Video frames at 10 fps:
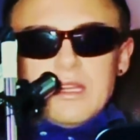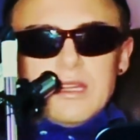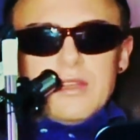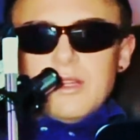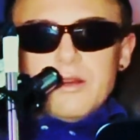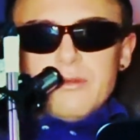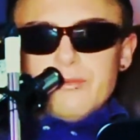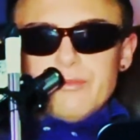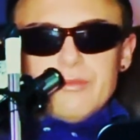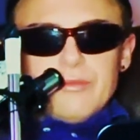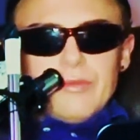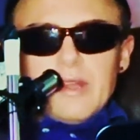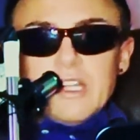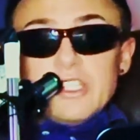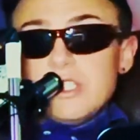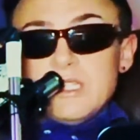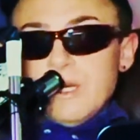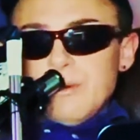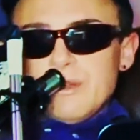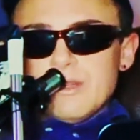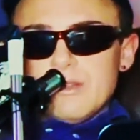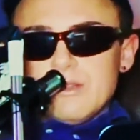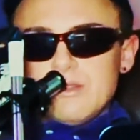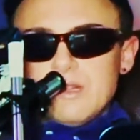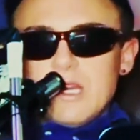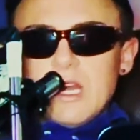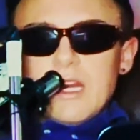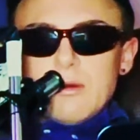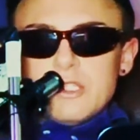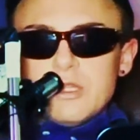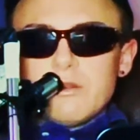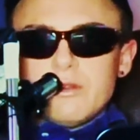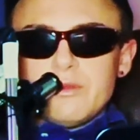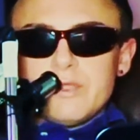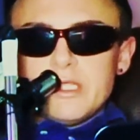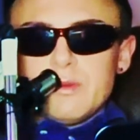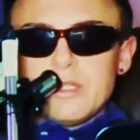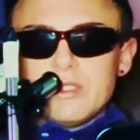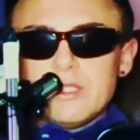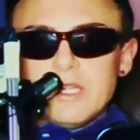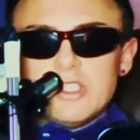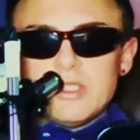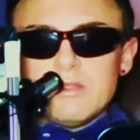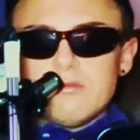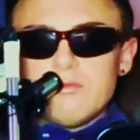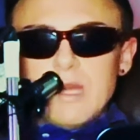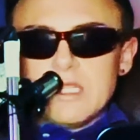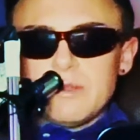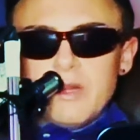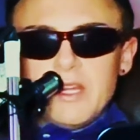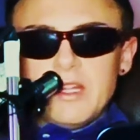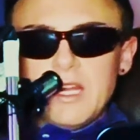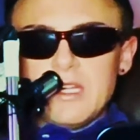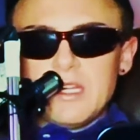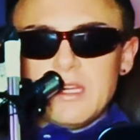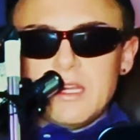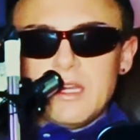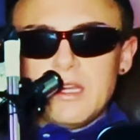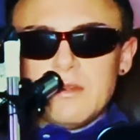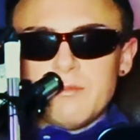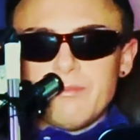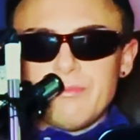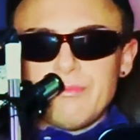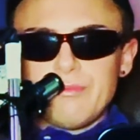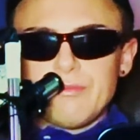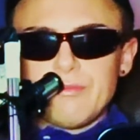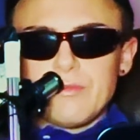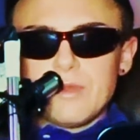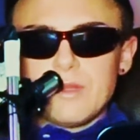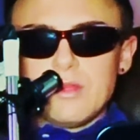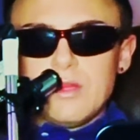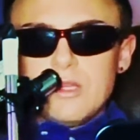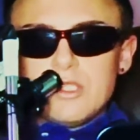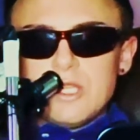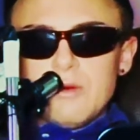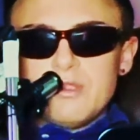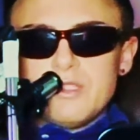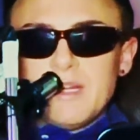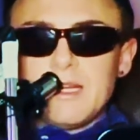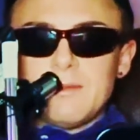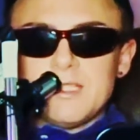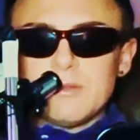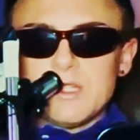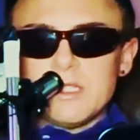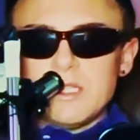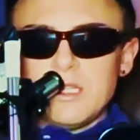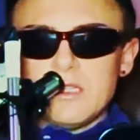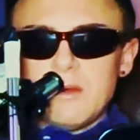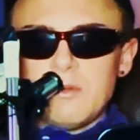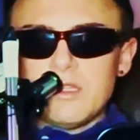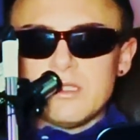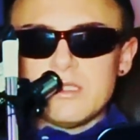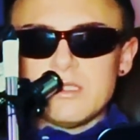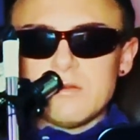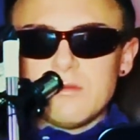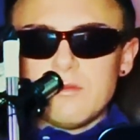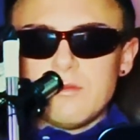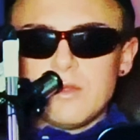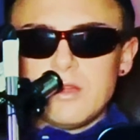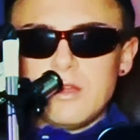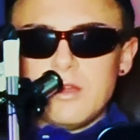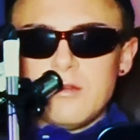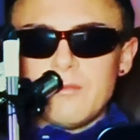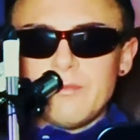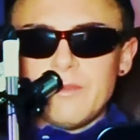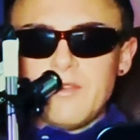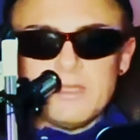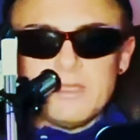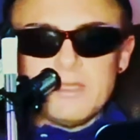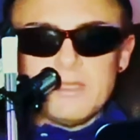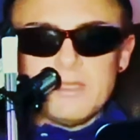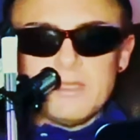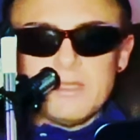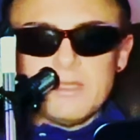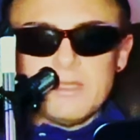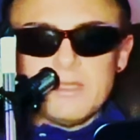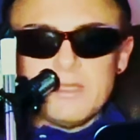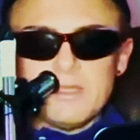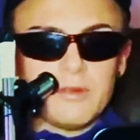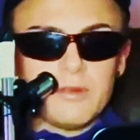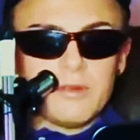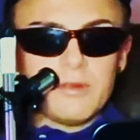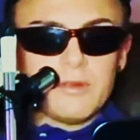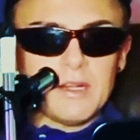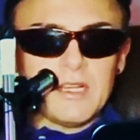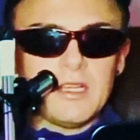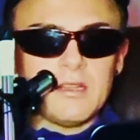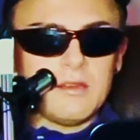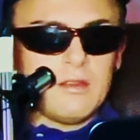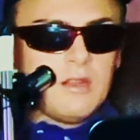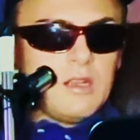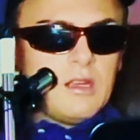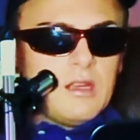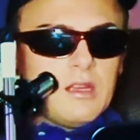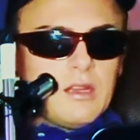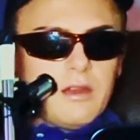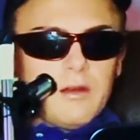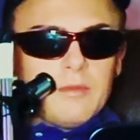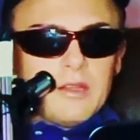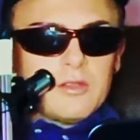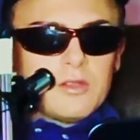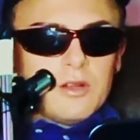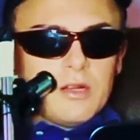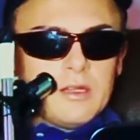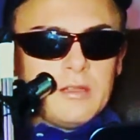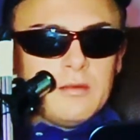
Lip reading: I just didn't know her. And I was so close with this person that just passed away, like, and so somebody gave me this bracelet the other day because of that reason that I was so close with somebody, and now they're gone.